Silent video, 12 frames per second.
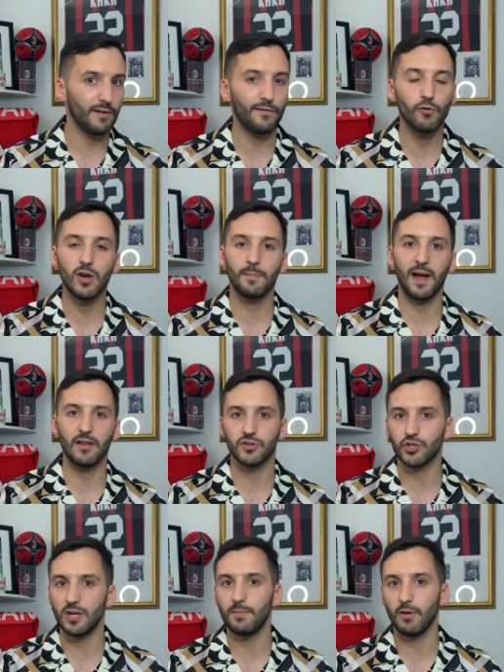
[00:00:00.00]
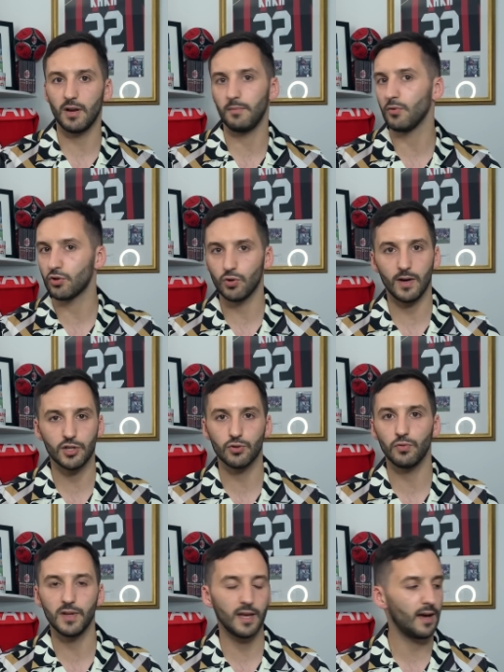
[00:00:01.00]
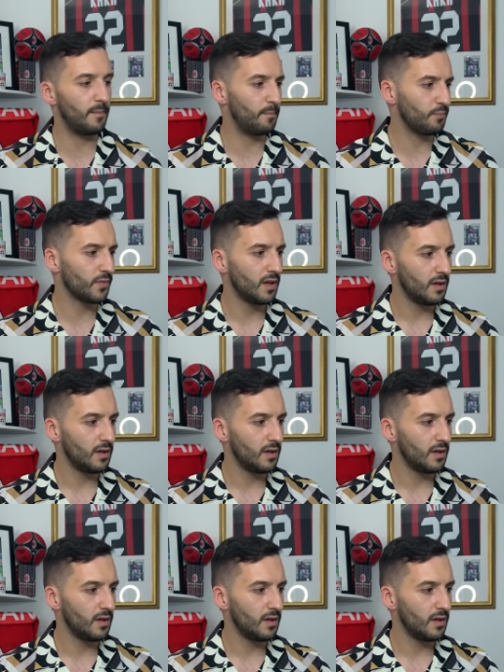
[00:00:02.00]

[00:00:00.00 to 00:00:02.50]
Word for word: forty pounds cheaper, and I'm not quite sure the um,